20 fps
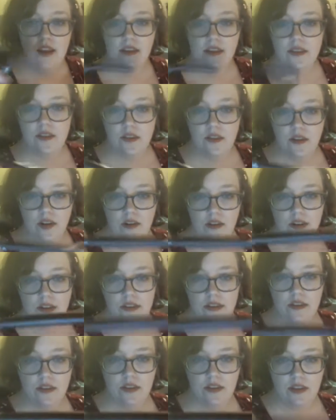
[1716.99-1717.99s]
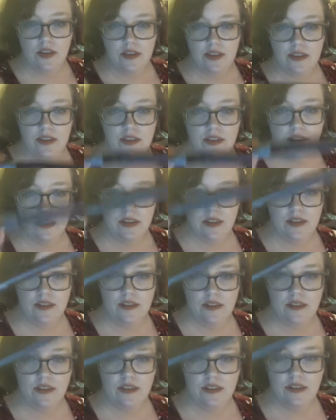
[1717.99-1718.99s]
And so anyways, so this
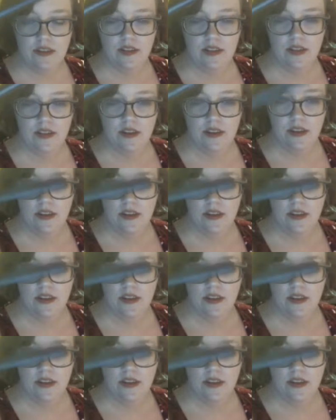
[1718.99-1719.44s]
is